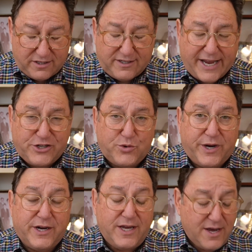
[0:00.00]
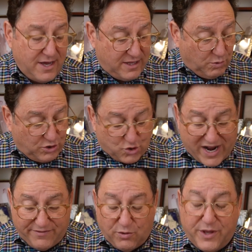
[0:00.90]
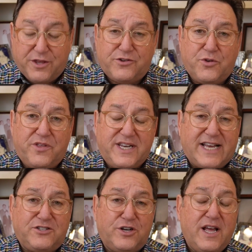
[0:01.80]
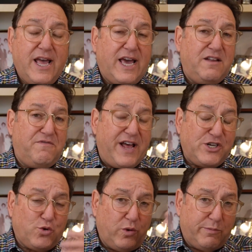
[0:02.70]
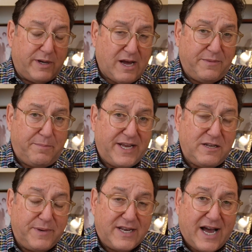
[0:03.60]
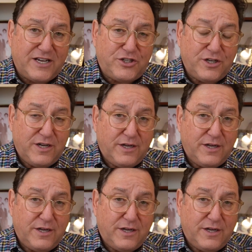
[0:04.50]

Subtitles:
the sanctuary that will travel with us through the desert and eventually will become the Beit HaMikdash,